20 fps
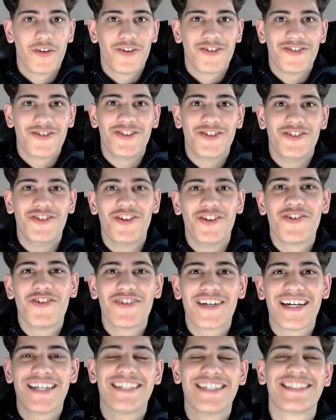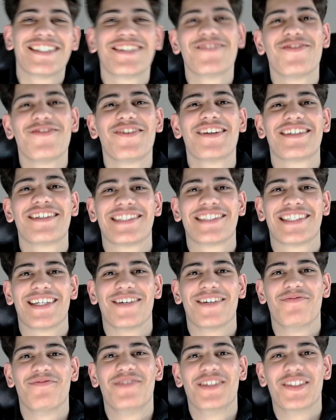Yo guys, what is
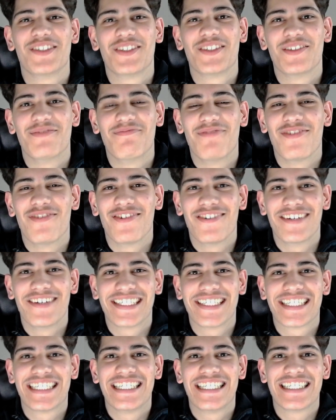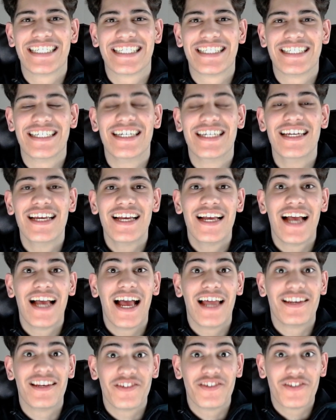up? Here's your boy Klixy,
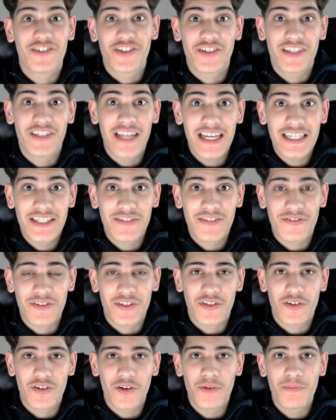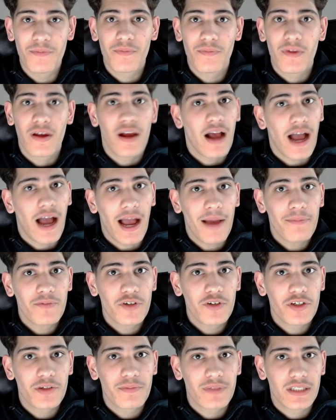and in today's video I'm
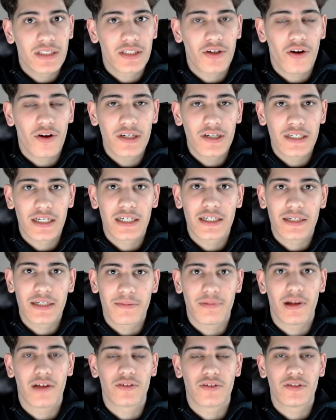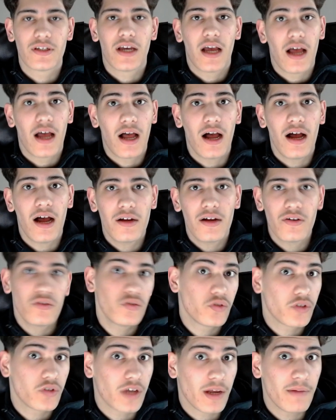gonna be talking about how
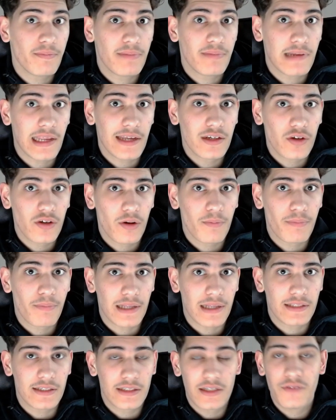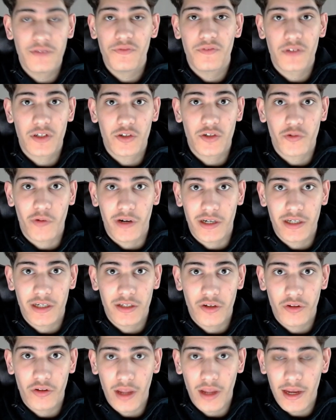you can play competitive in
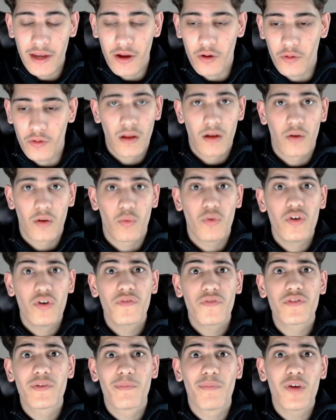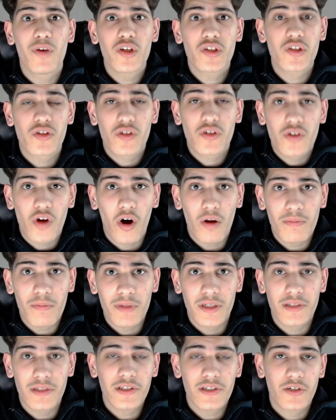Krunker.io. One of the most
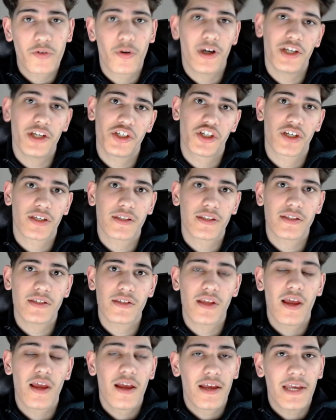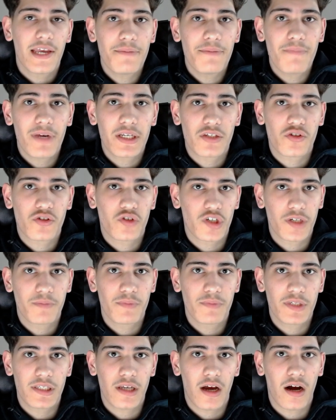common questions in my
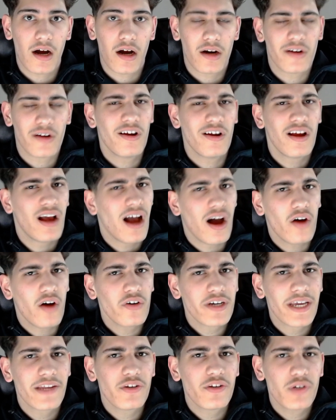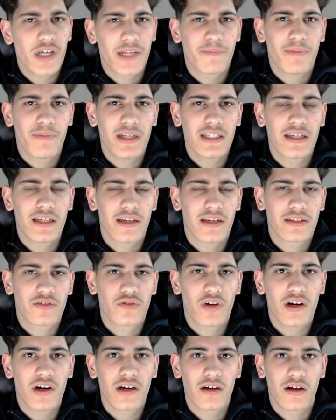streams are, how can you get better at
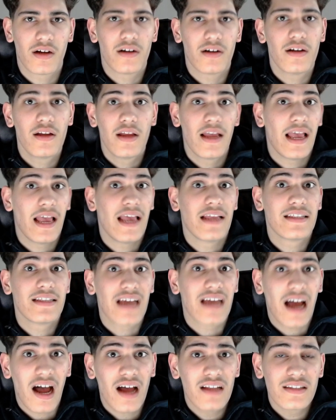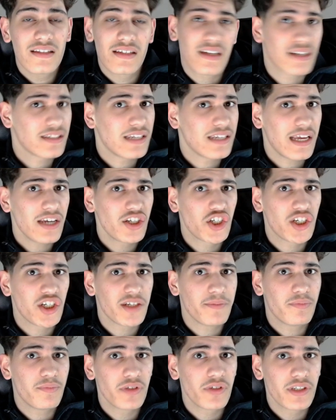Krunker? And the answer is actually
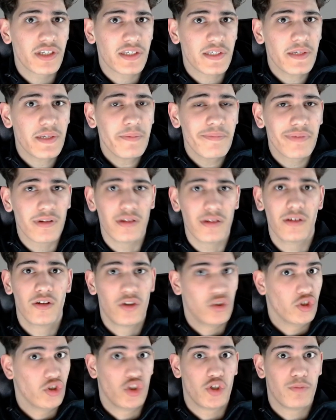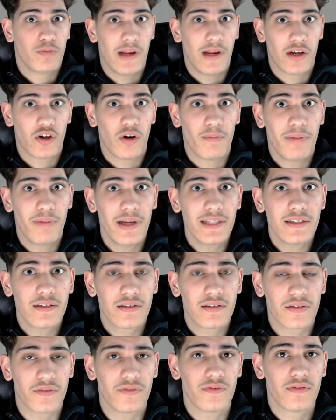pretty simple. Just play
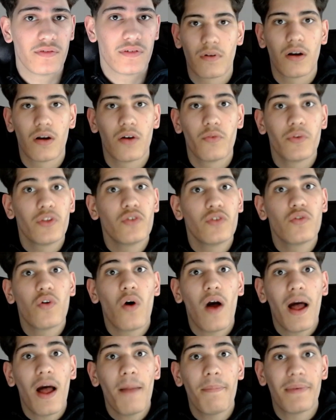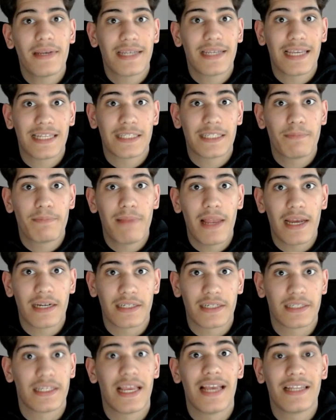competitive. When you go up against
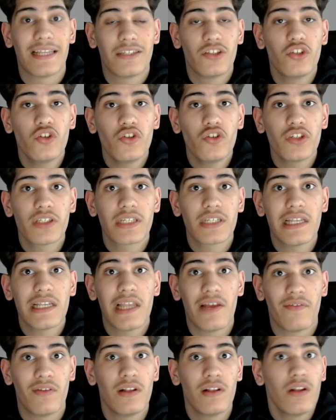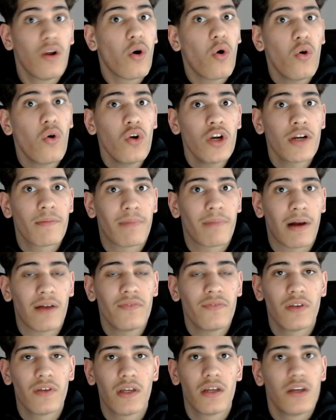players at your skill level or above,
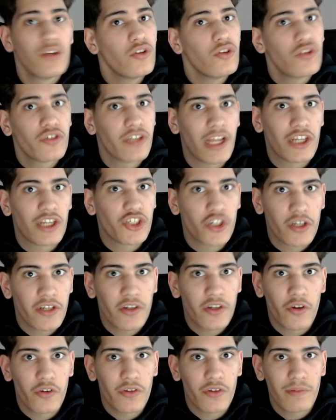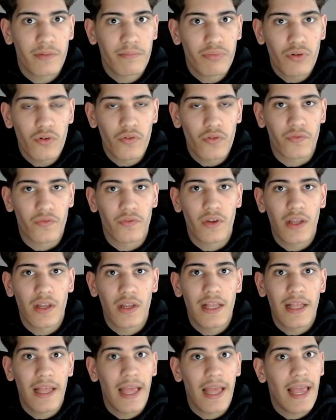you're naturally gonna improve.
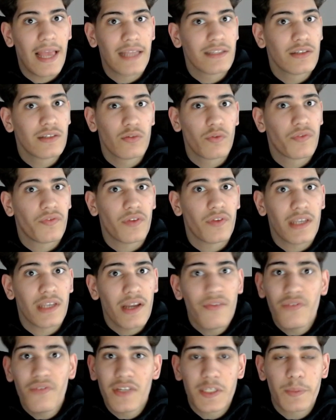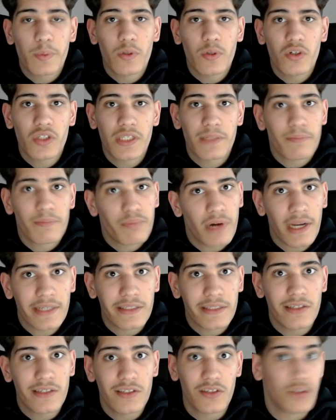And with enough experience and
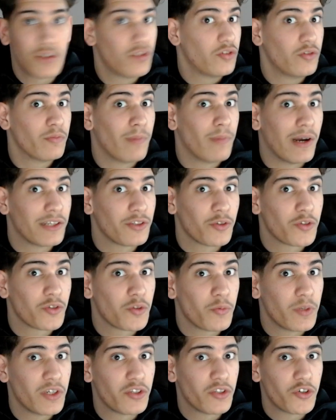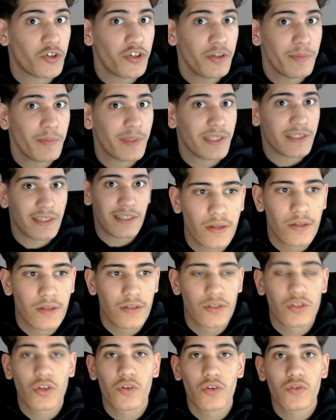practice, you might also win a tournament.
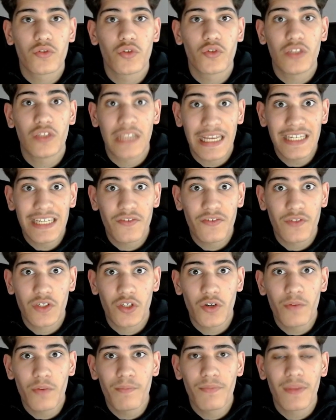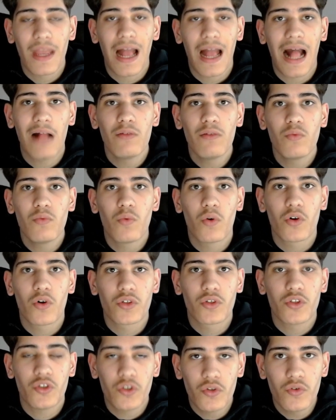So in today's video, I will walk
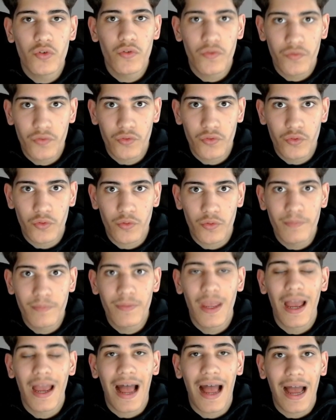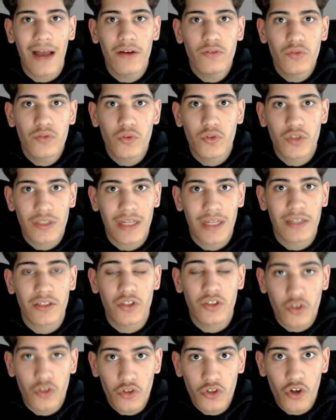you through how to start
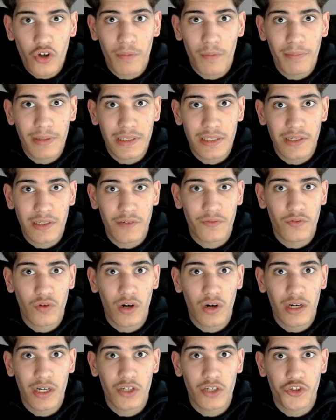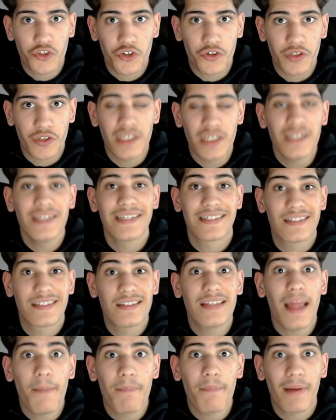your competitive Krunker journey
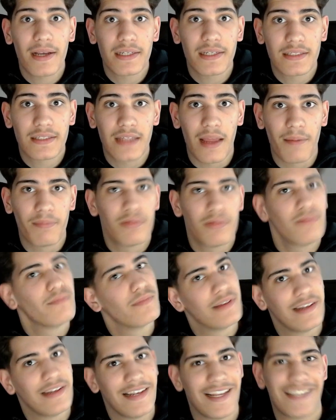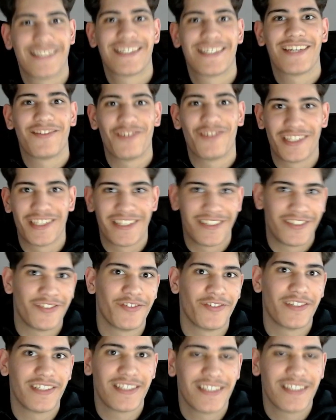step by step. Let's get right into it.